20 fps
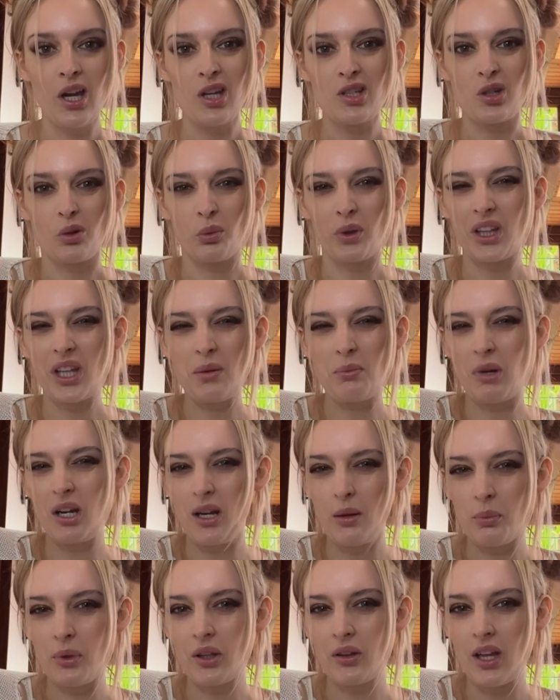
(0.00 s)
to really
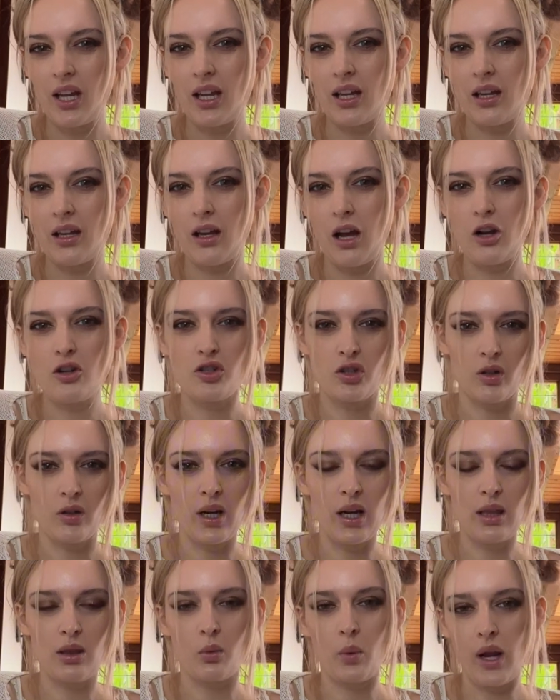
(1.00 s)
manipulate a
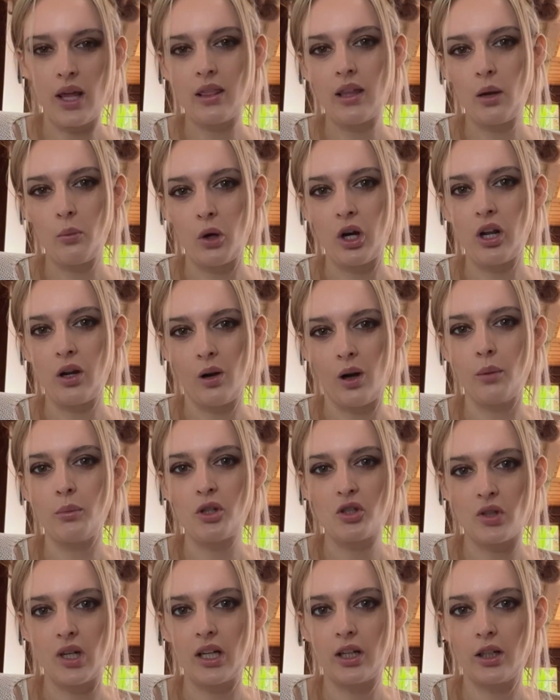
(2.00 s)
jury the way they would an
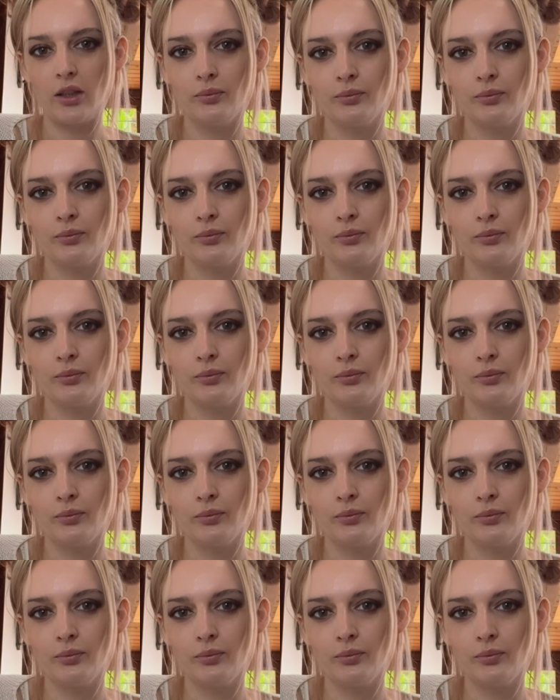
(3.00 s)
arbitrator.